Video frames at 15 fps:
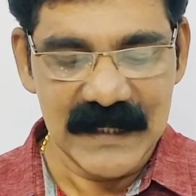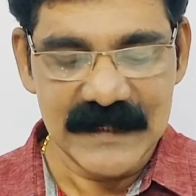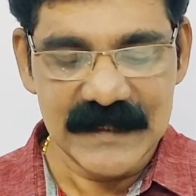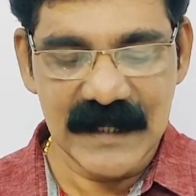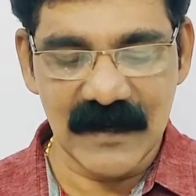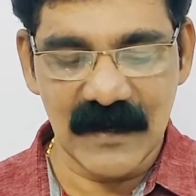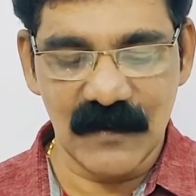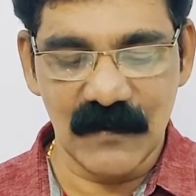
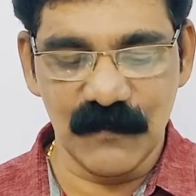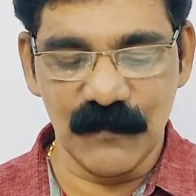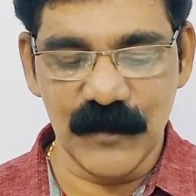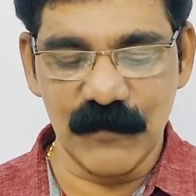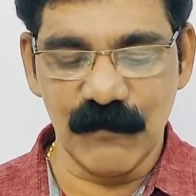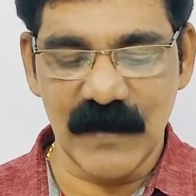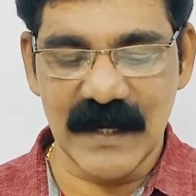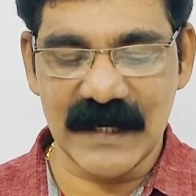The
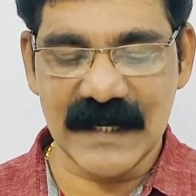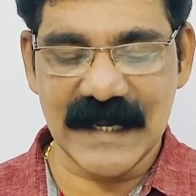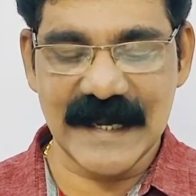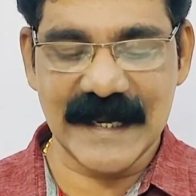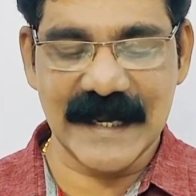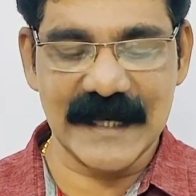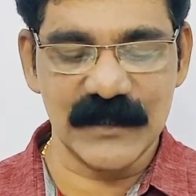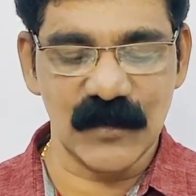woodwork, a
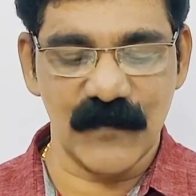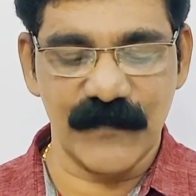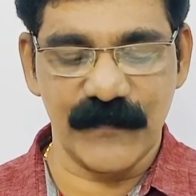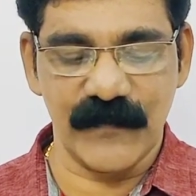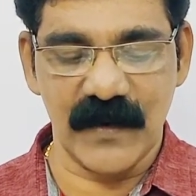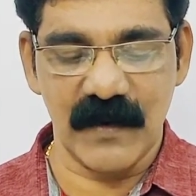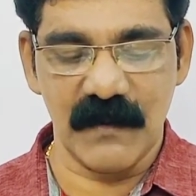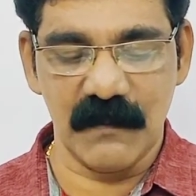cage of
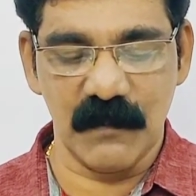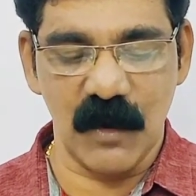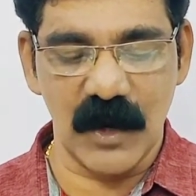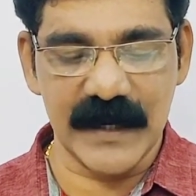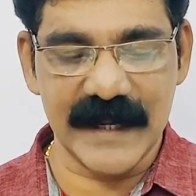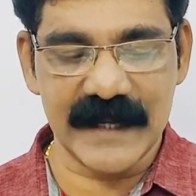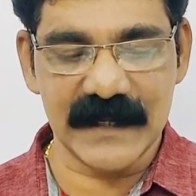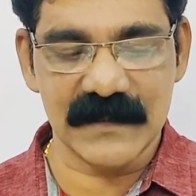
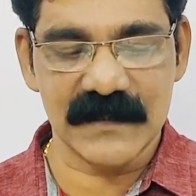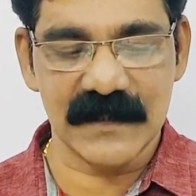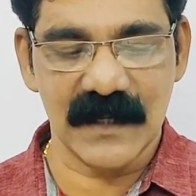moldings.